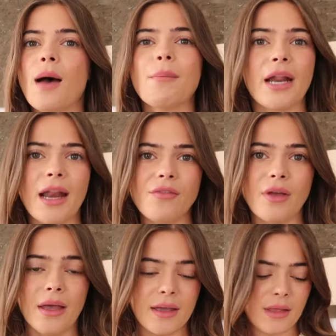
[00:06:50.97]
But I love
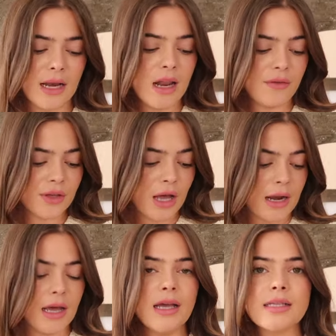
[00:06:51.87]
it. I love the colour.